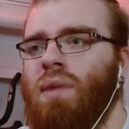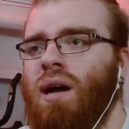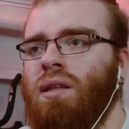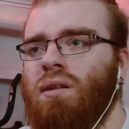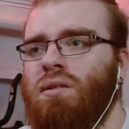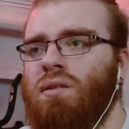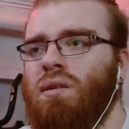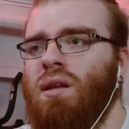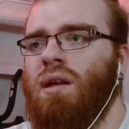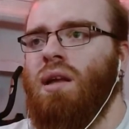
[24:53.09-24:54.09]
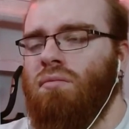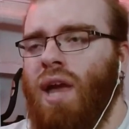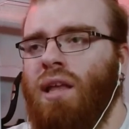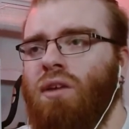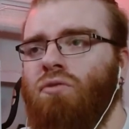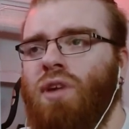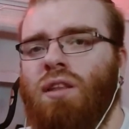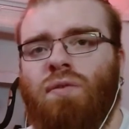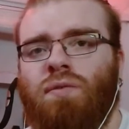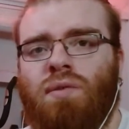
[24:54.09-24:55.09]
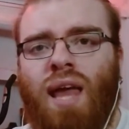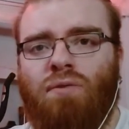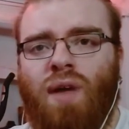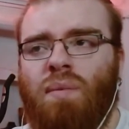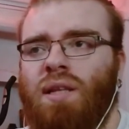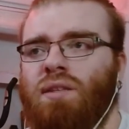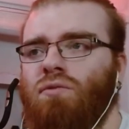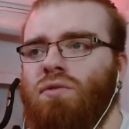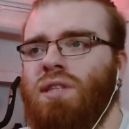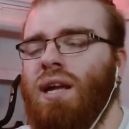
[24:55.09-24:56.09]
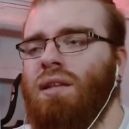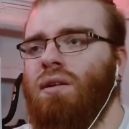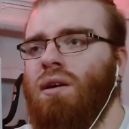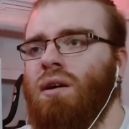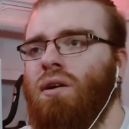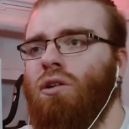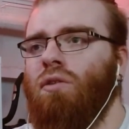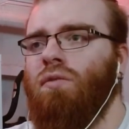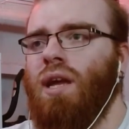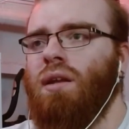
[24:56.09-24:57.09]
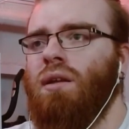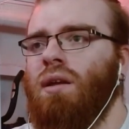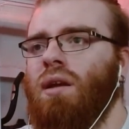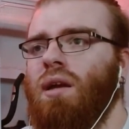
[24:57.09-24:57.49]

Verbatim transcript: Mothers getting rid of their family to start all over again,